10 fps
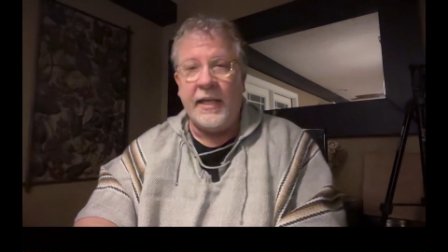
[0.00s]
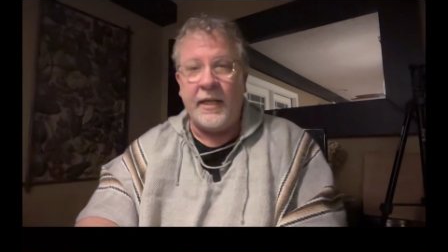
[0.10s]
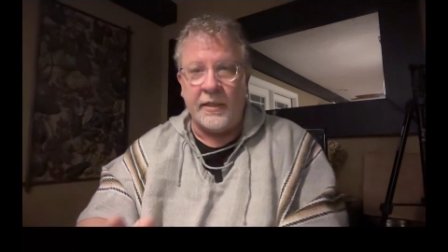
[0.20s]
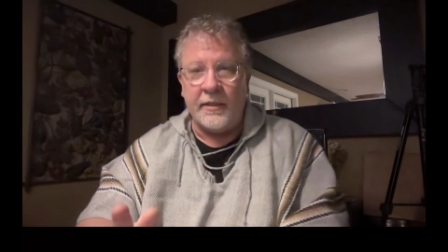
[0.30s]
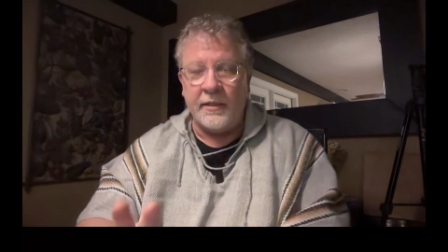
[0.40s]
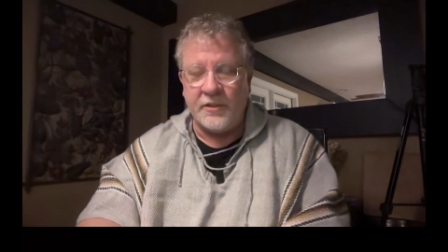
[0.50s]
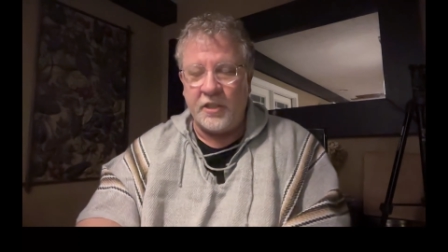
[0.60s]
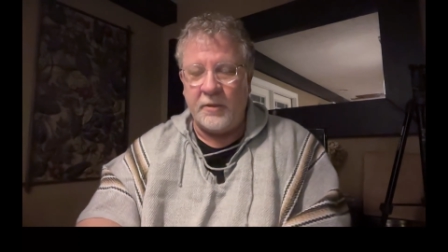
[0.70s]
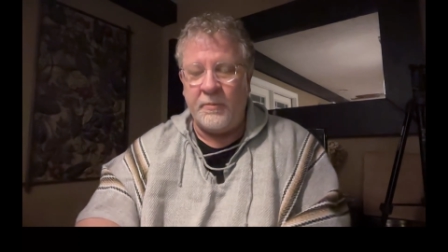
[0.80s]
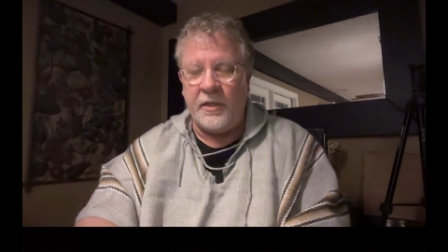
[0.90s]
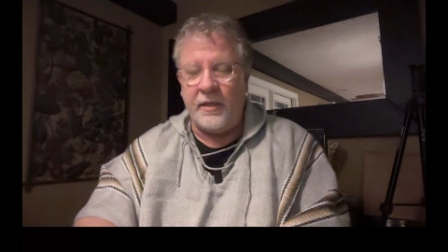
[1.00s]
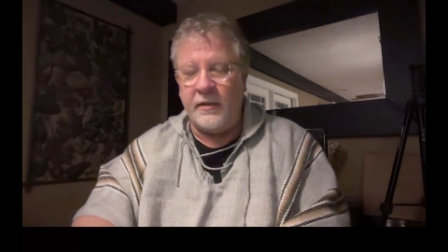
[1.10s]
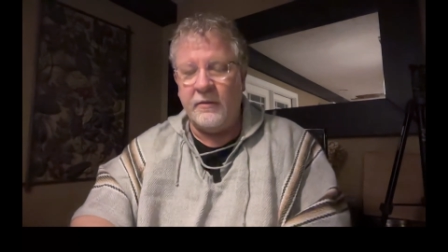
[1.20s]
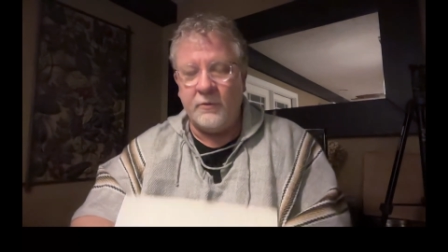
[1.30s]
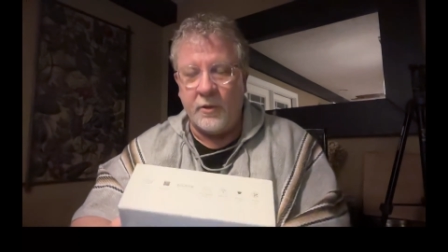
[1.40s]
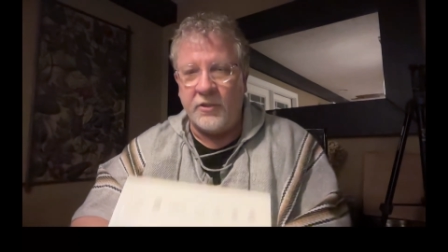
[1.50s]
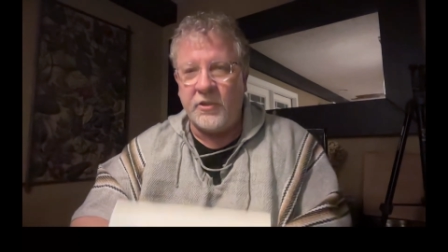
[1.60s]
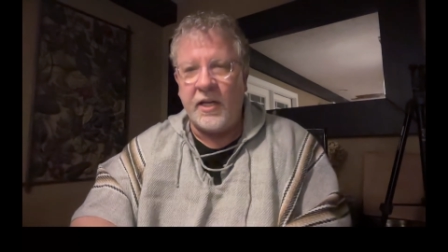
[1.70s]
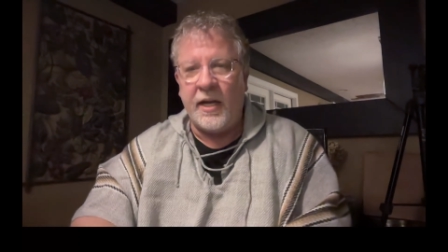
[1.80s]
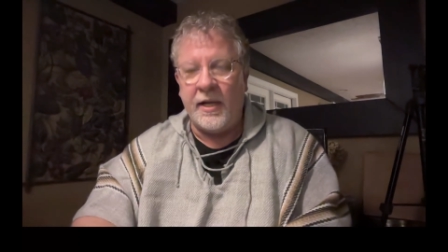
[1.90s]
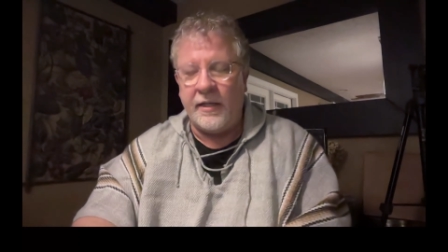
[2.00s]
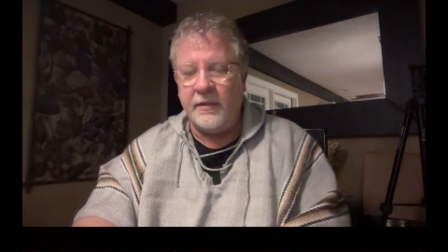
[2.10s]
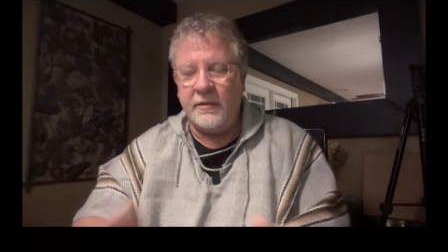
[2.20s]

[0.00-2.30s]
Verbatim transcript: Nina is going to be once I,